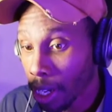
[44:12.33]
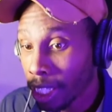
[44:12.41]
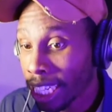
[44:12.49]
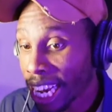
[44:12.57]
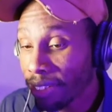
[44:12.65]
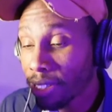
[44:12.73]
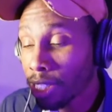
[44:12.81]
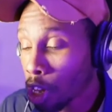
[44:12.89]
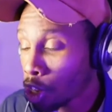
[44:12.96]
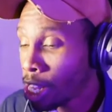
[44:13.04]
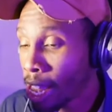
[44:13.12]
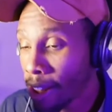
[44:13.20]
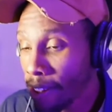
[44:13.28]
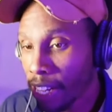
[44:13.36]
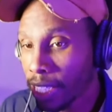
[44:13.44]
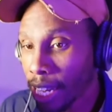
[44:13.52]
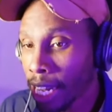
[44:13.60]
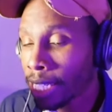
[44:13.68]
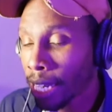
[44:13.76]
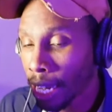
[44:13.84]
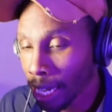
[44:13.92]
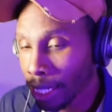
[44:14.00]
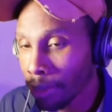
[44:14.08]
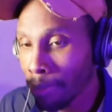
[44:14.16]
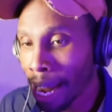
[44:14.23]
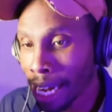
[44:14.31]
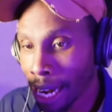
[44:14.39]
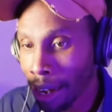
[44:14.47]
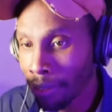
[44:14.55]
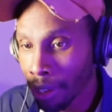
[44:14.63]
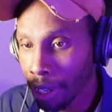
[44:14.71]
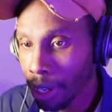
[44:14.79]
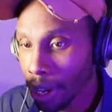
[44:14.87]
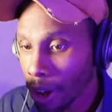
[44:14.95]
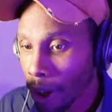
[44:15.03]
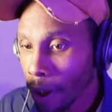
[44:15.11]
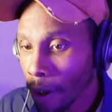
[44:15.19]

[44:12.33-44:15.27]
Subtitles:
Chiefs defense is an easy bake oven,